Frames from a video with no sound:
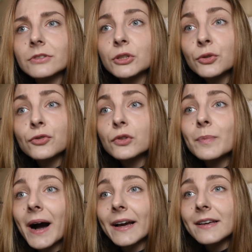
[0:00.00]
You should
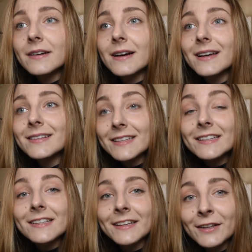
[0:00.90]
buy a
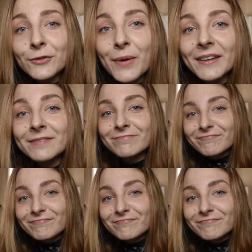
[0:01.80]
16-inch one.